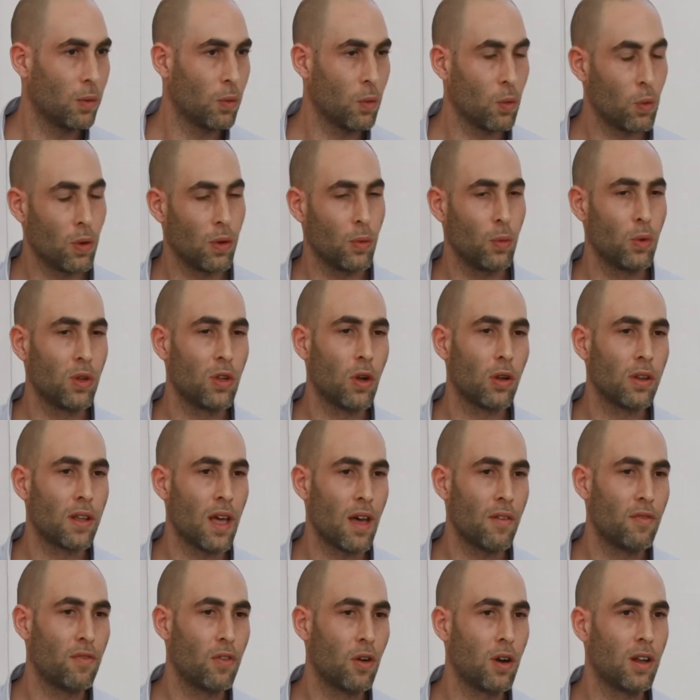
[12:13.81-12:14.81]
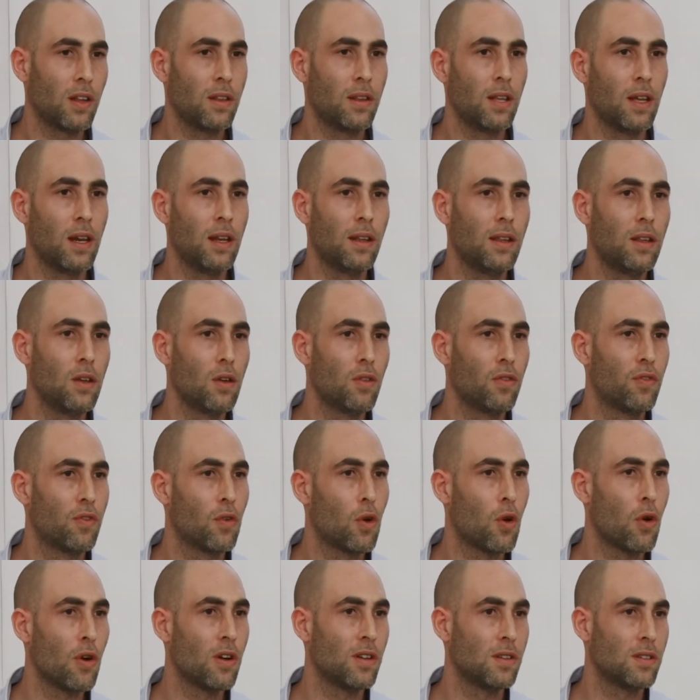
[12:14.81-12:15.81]
we don't have volatility of
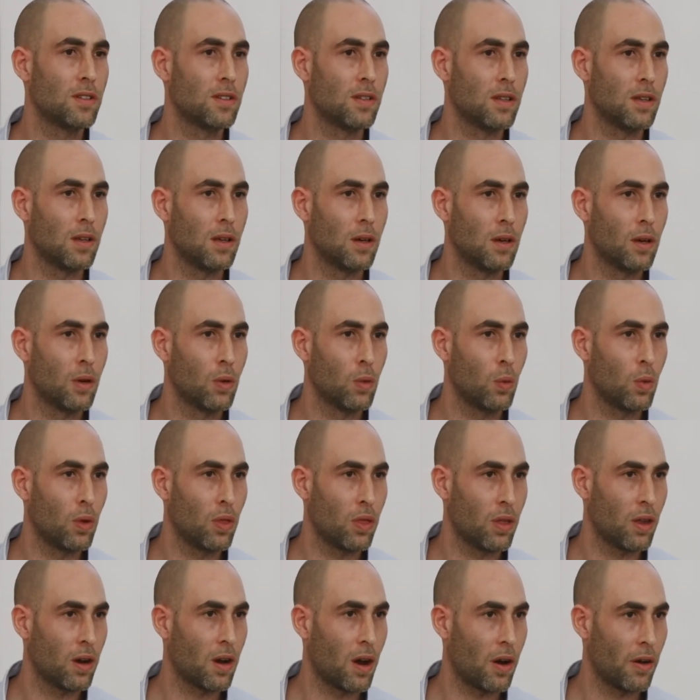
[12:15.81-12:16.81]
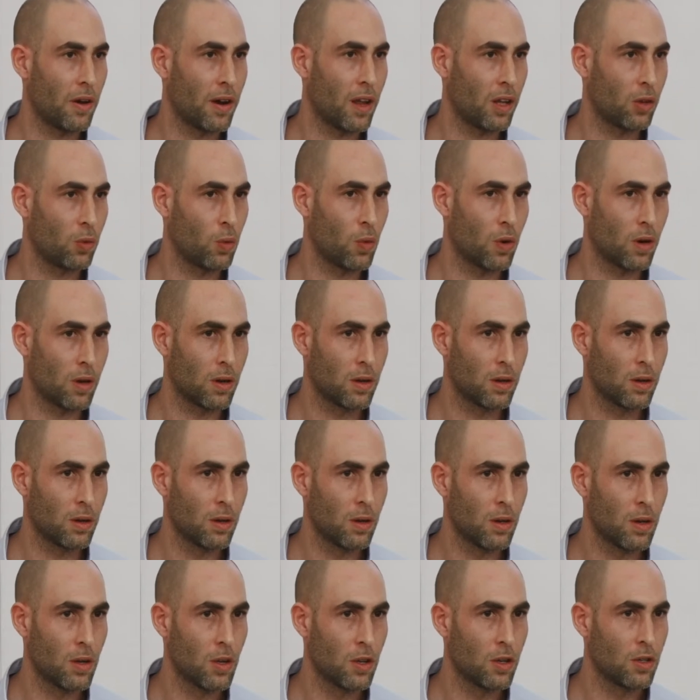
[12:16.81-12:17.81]
currency within our network.
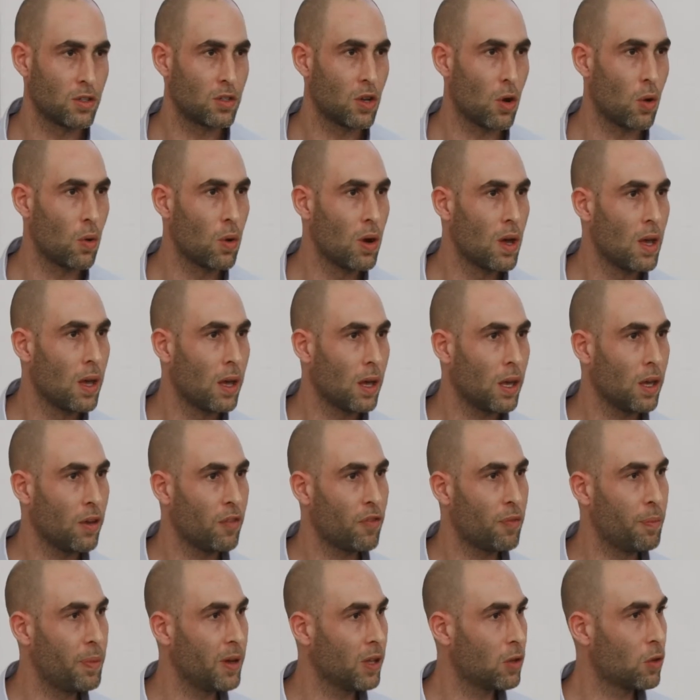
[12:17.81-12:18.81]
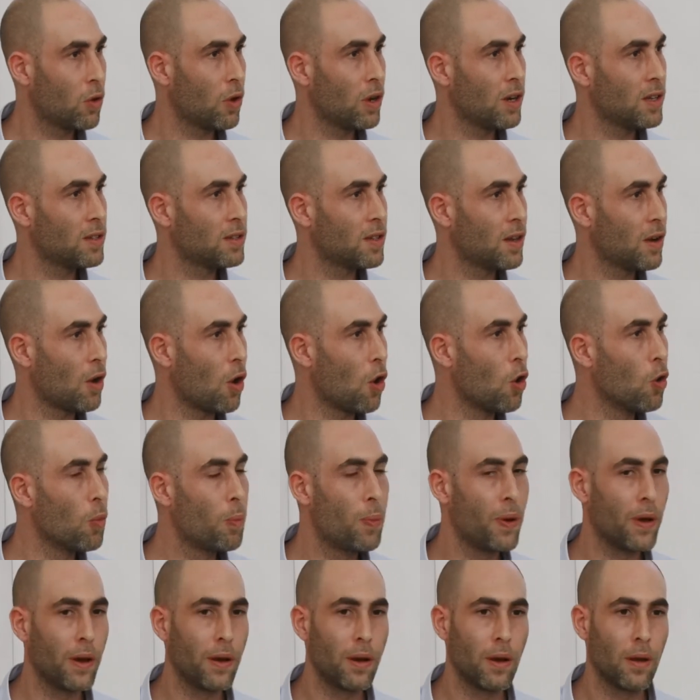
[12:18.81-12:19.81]
So if Bitcoin is an
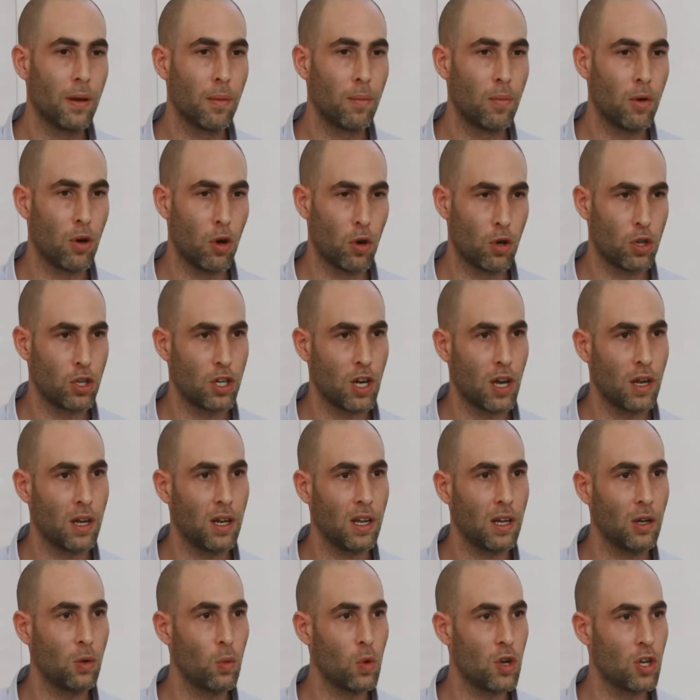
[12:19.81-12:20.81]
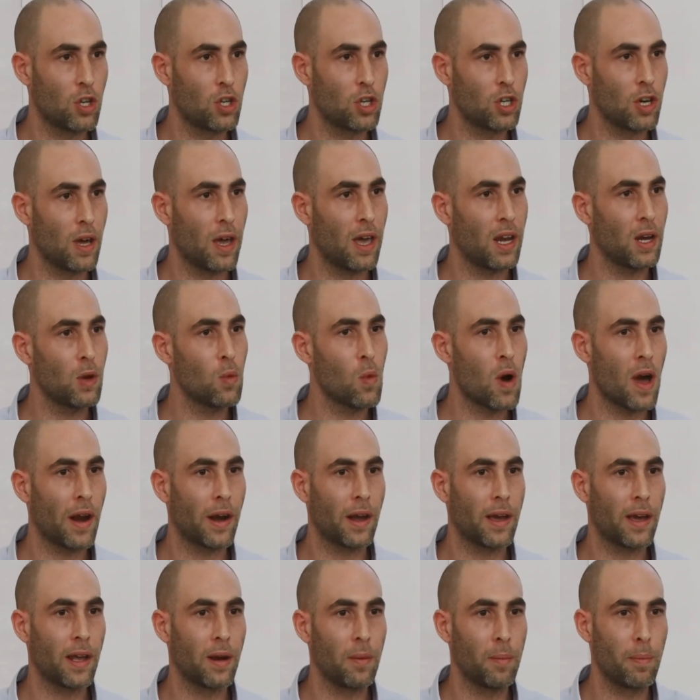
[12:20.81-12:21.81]
open blockchain in which
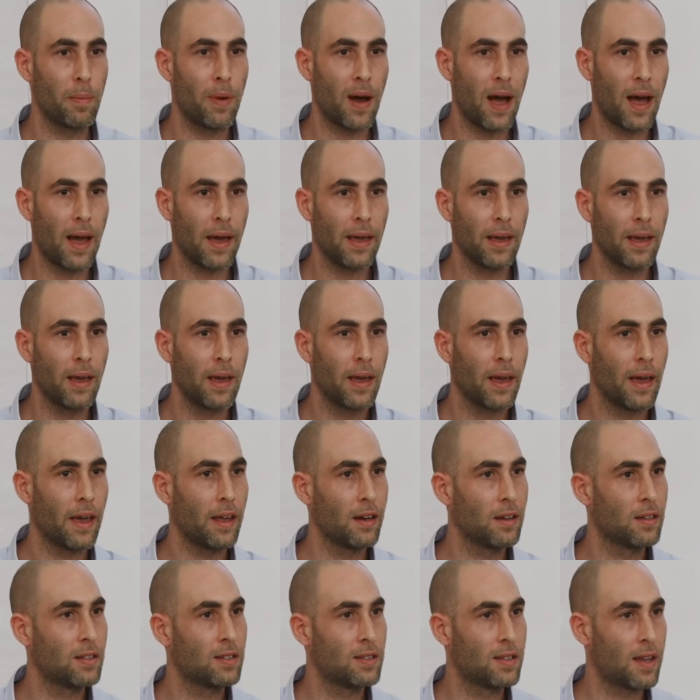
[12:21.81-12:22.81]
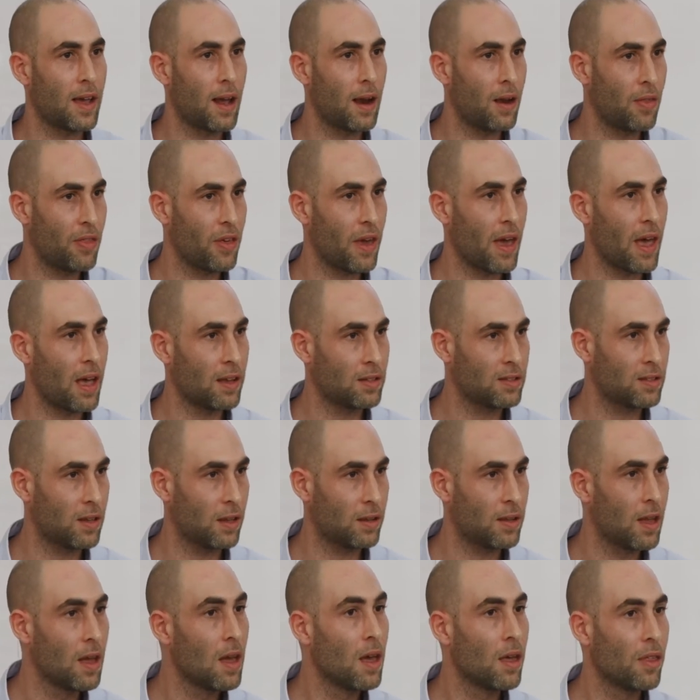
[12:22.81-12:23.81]
anyone can buy and sell the
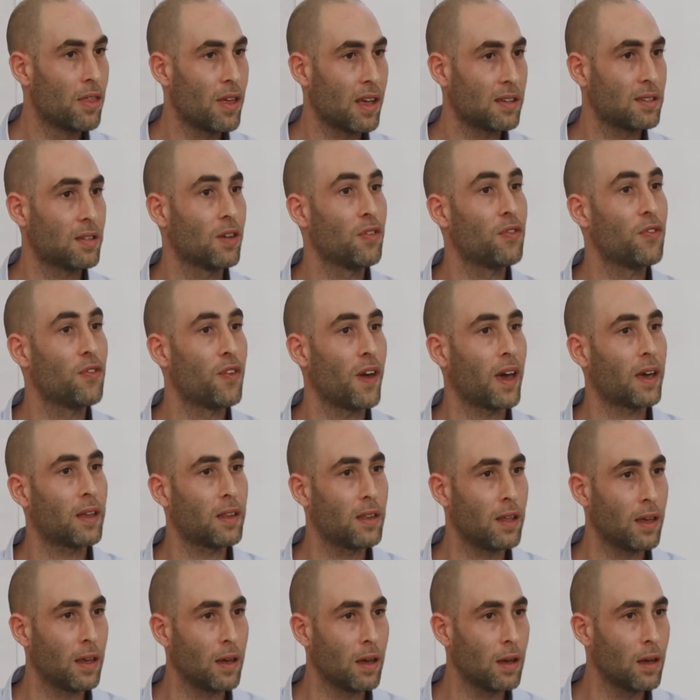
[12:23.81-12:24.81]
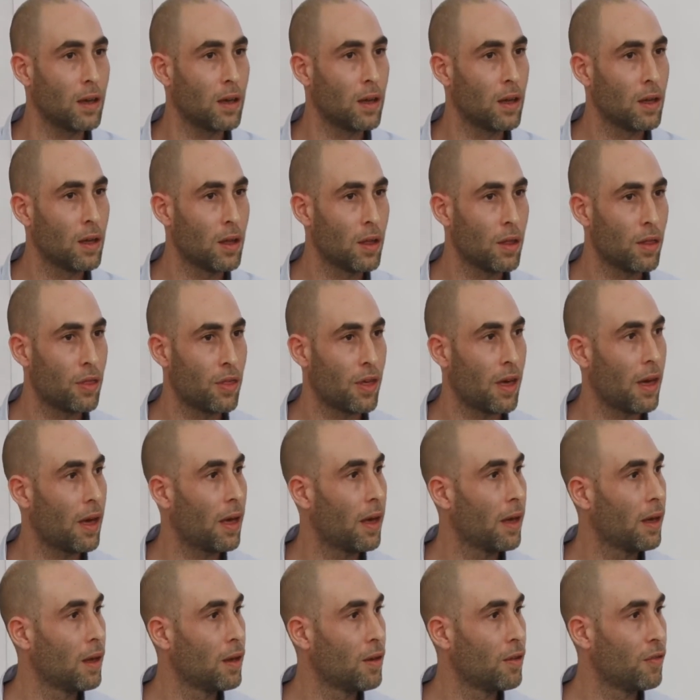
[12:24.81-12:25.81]
asset, thus affecting
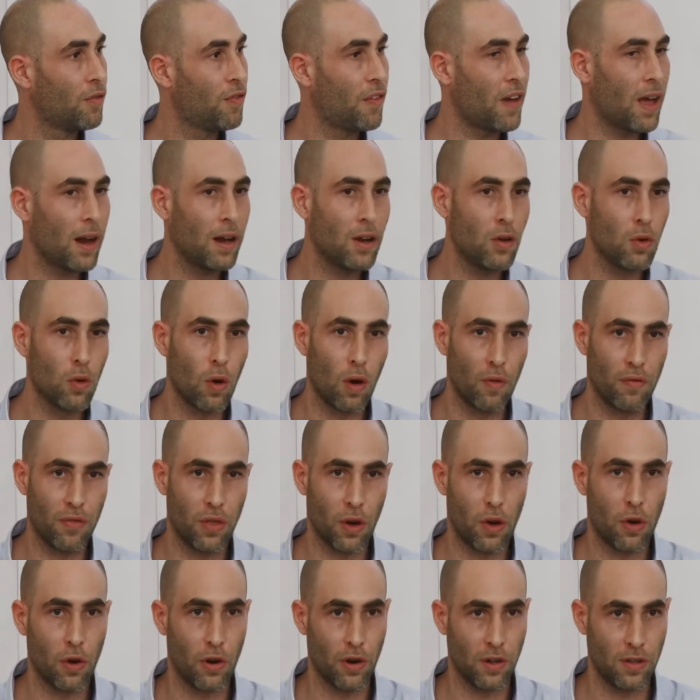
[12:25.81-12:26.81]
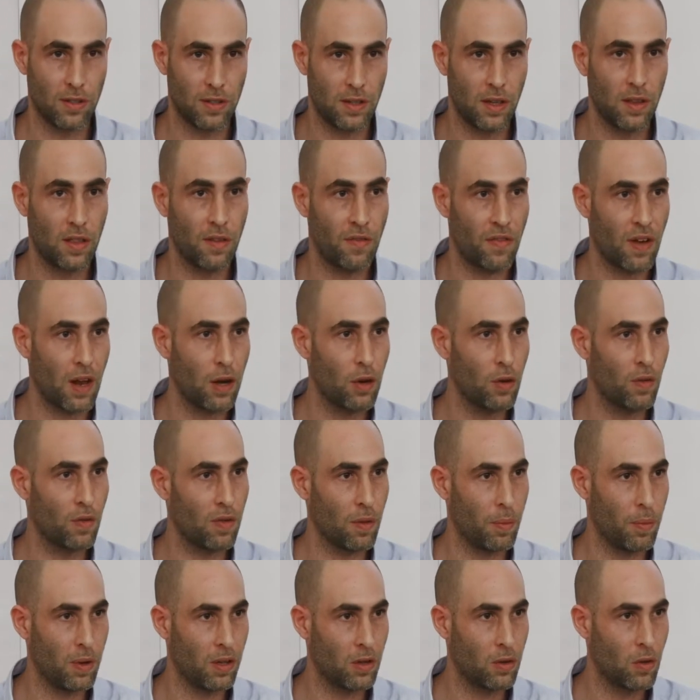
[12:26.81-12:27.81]
the value of the currency, the value of
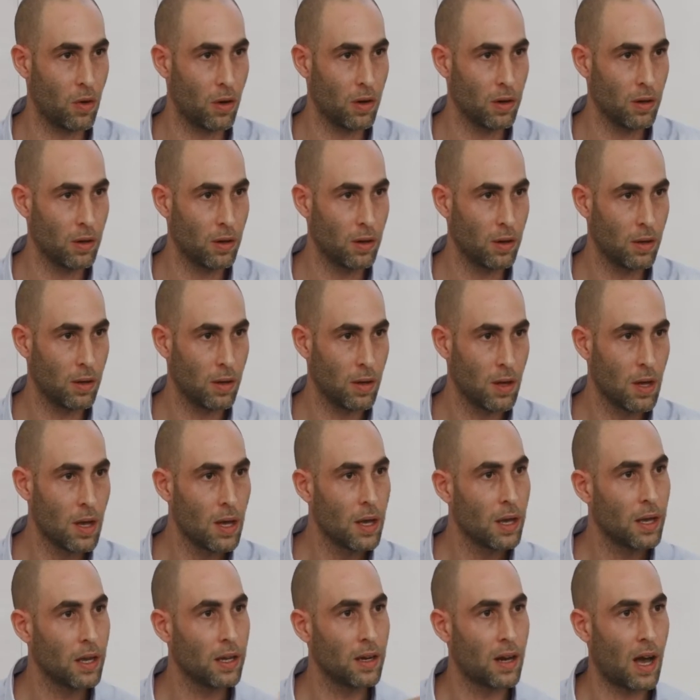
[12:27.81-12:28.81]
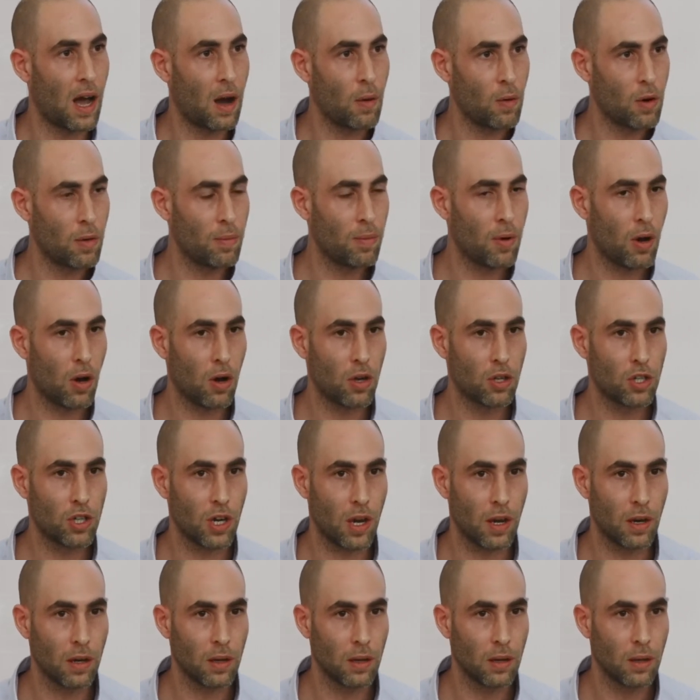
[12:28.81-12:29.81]
the Bitcoin, in our
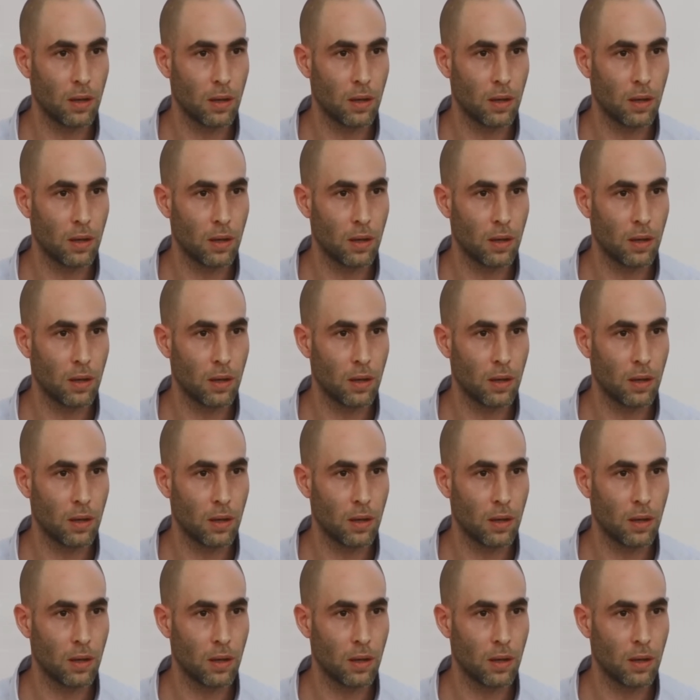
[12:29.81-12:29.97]
blockchain,